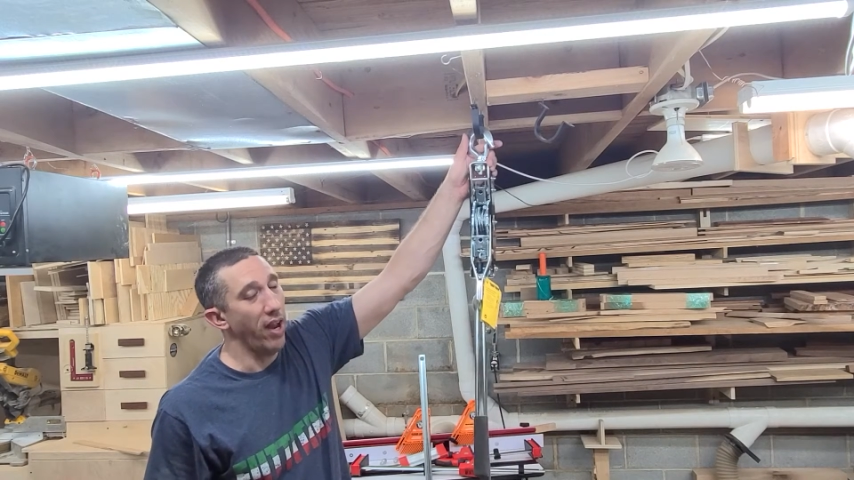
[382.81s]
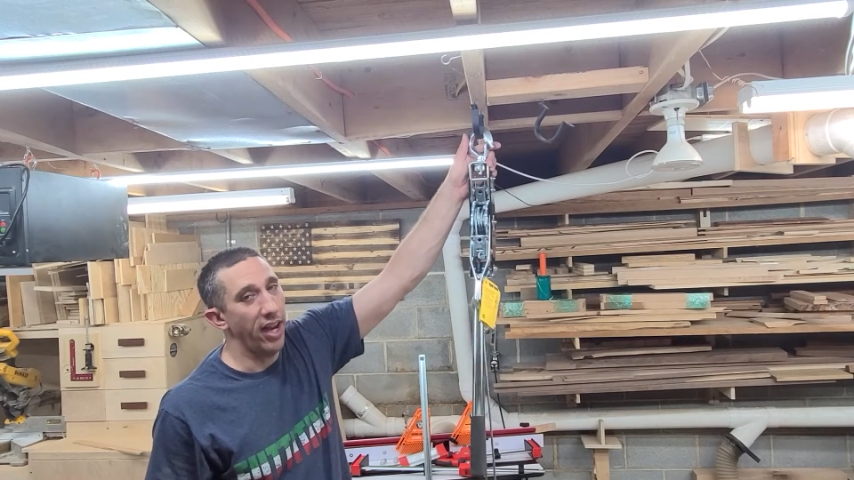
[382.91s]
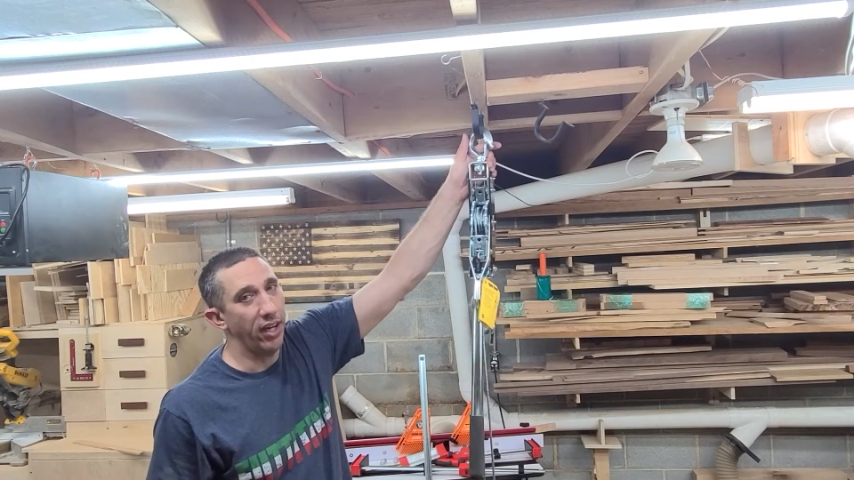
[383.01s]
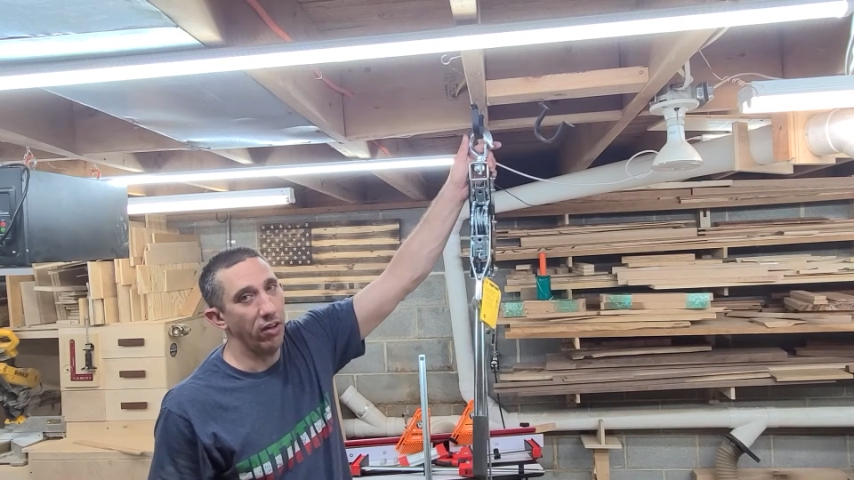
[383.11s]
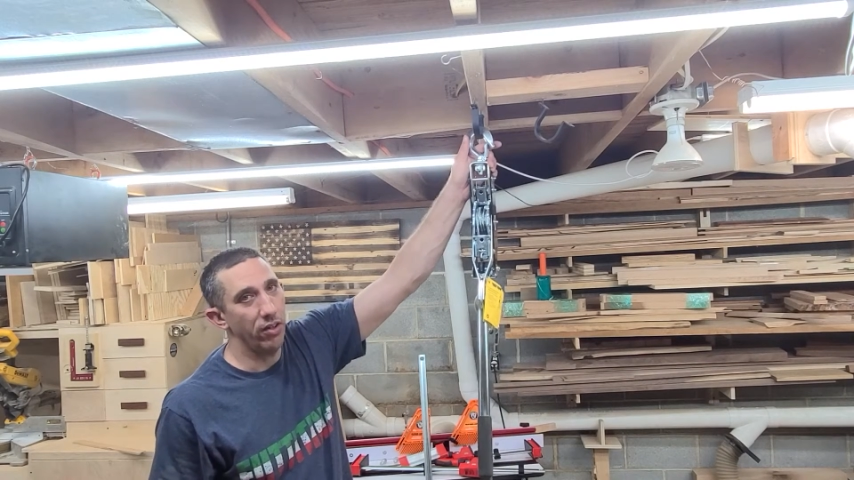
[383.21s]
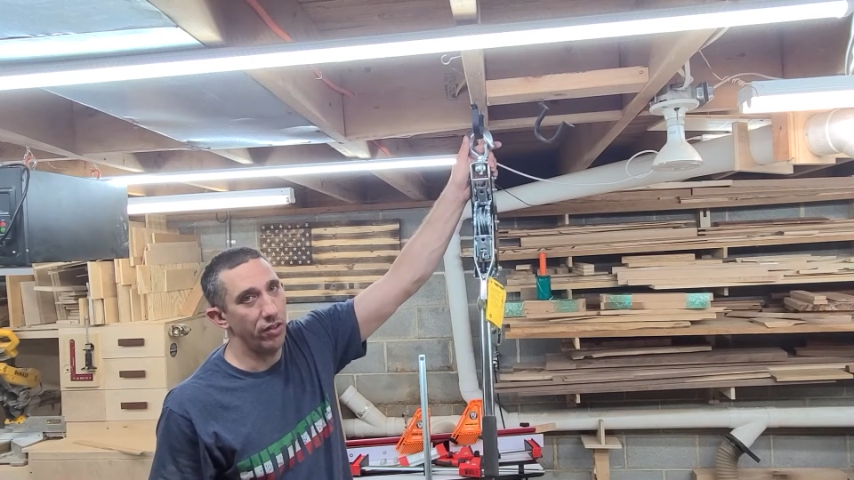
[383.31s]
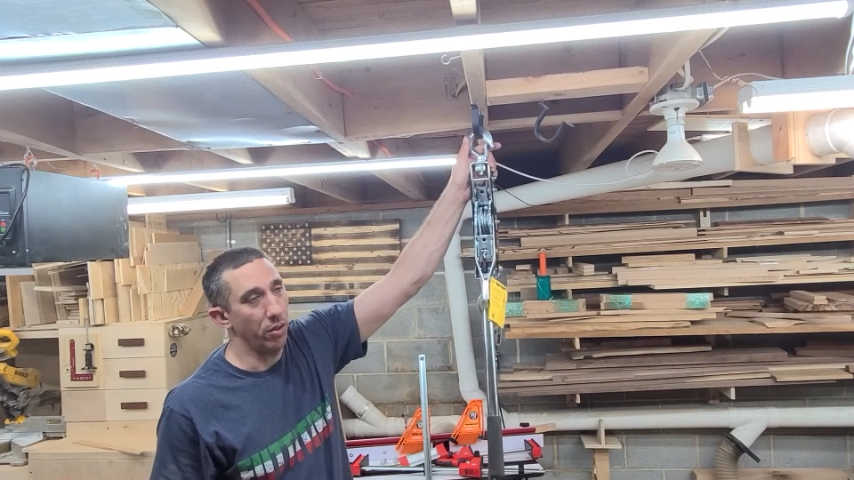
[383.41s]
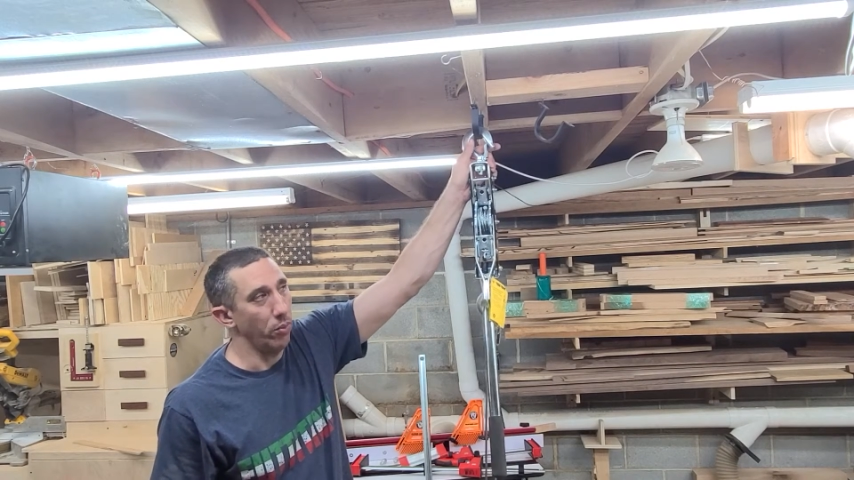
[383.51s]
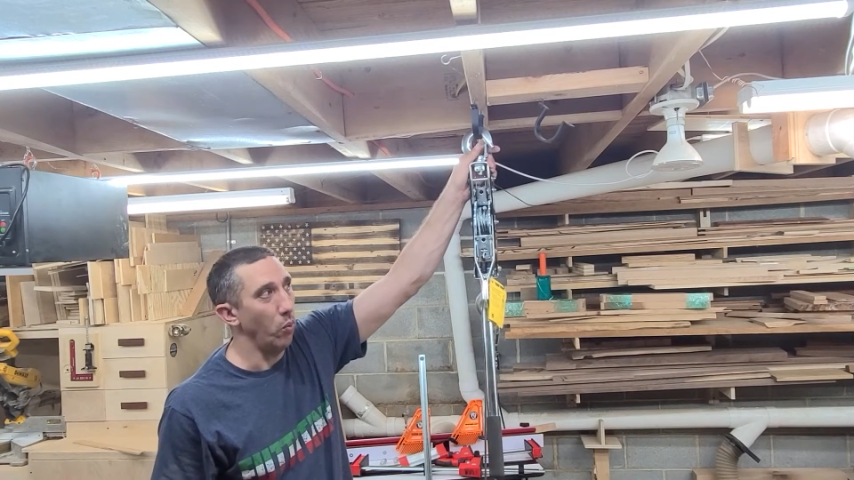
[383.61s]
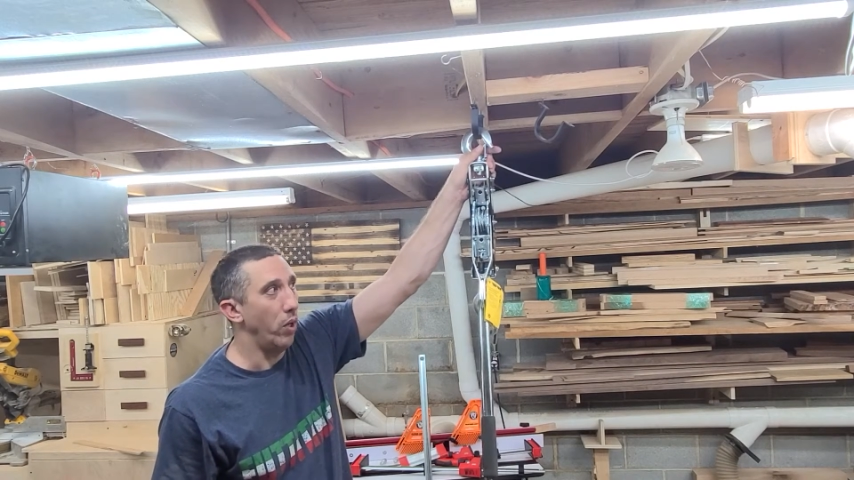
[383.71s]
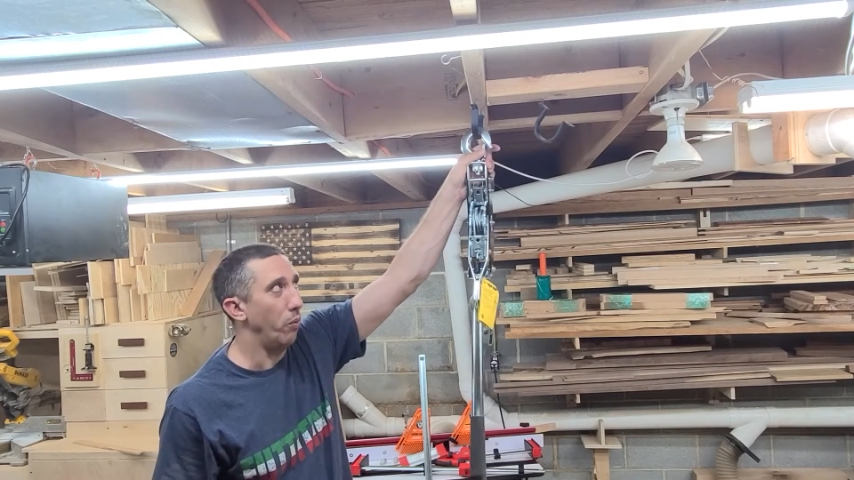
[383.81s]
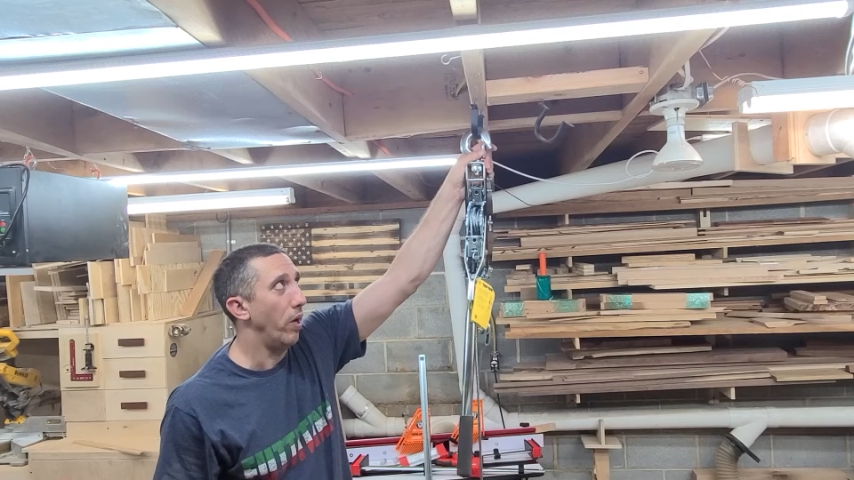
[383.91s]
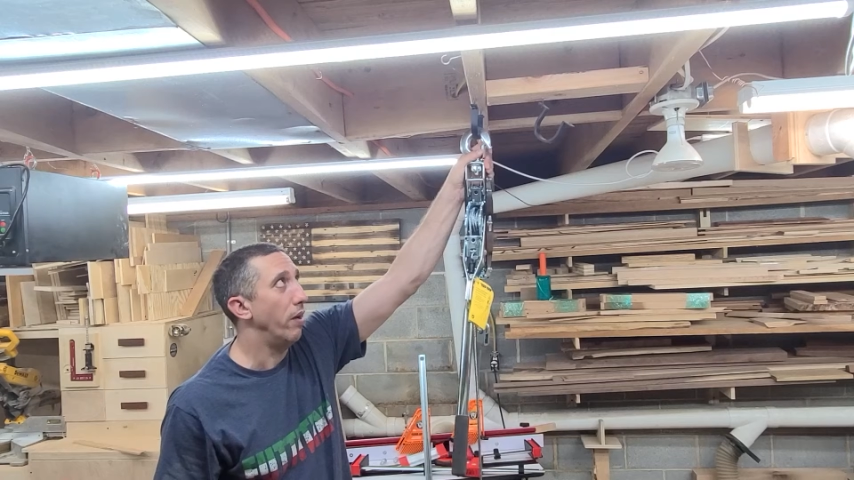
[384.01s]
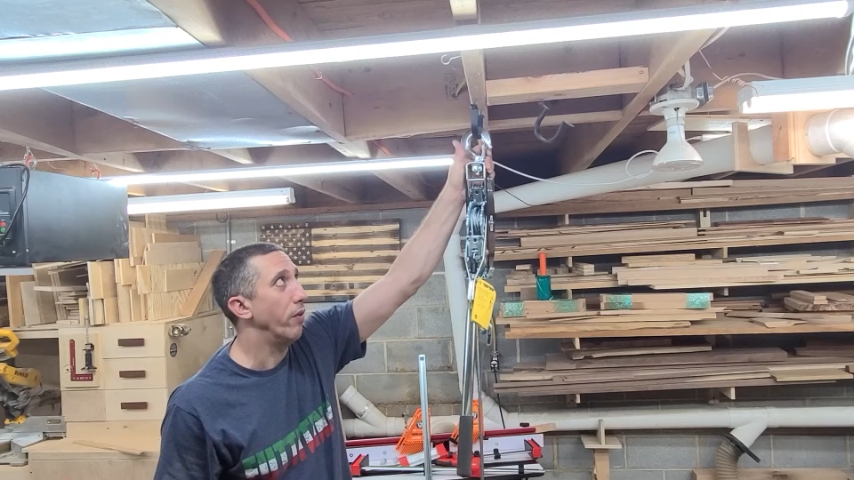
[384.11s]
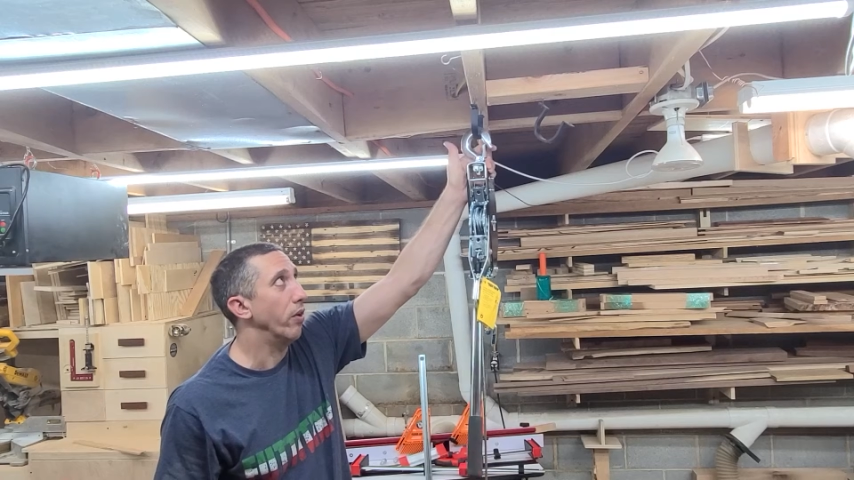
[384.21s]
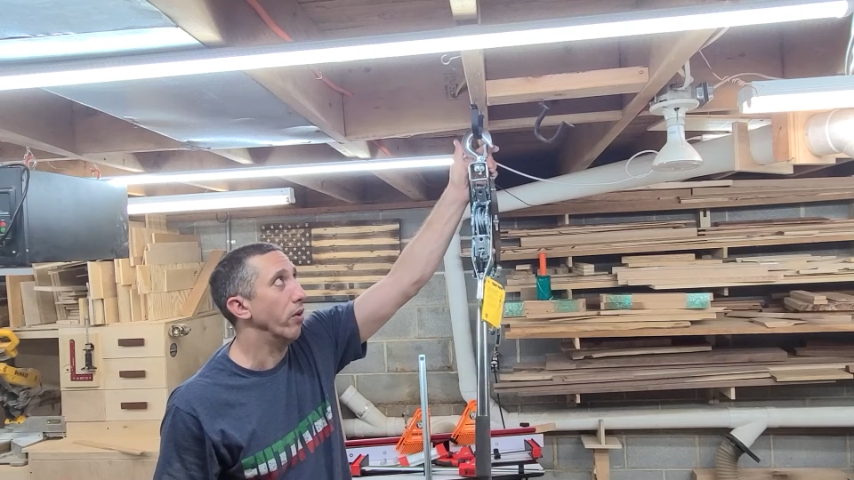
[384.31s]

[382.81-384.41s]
anchor is number one, wherever